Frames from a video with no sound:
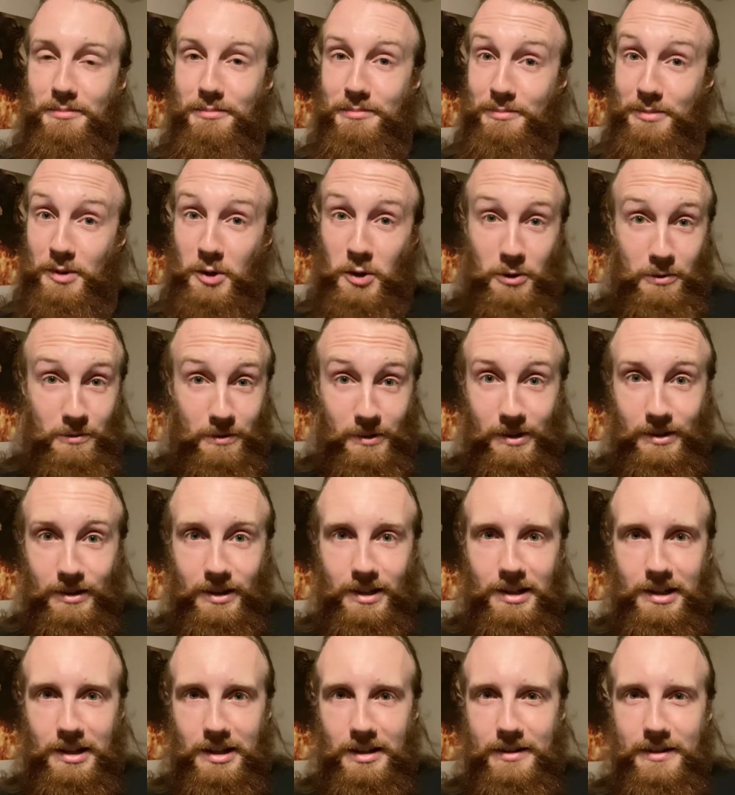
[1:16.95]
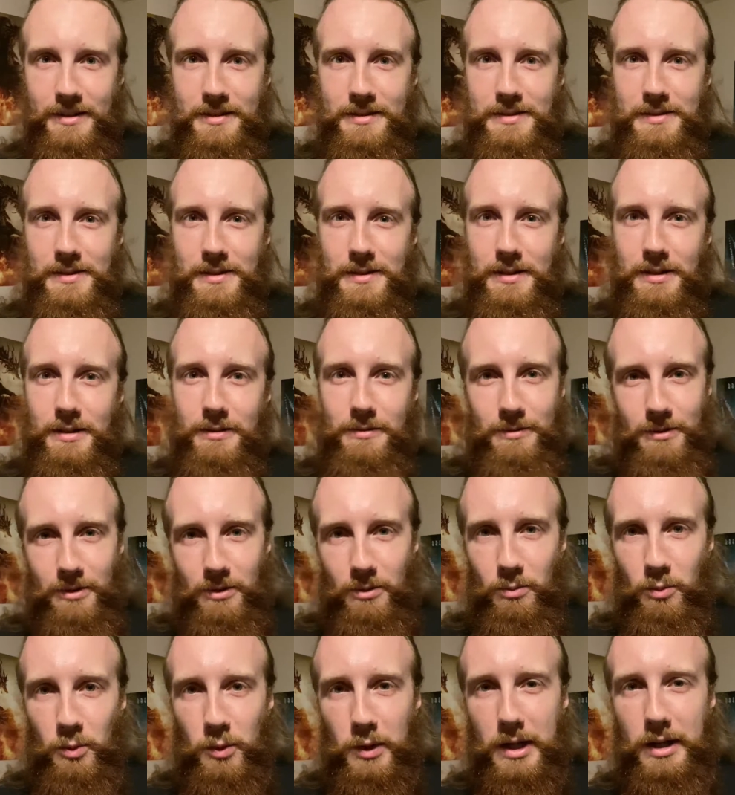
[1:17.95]
perfectly lead us into the film
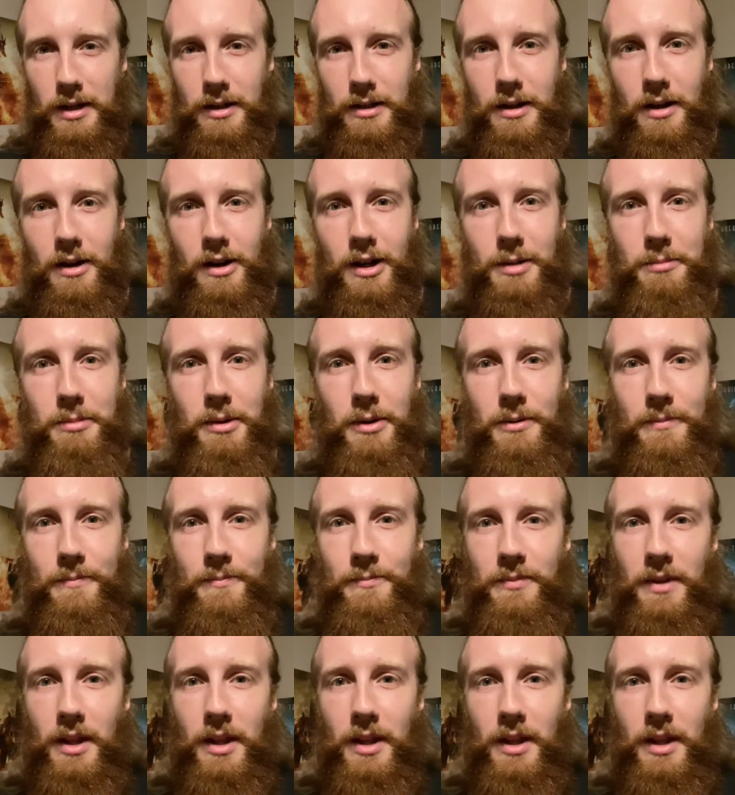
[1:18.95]
we're going to talk about,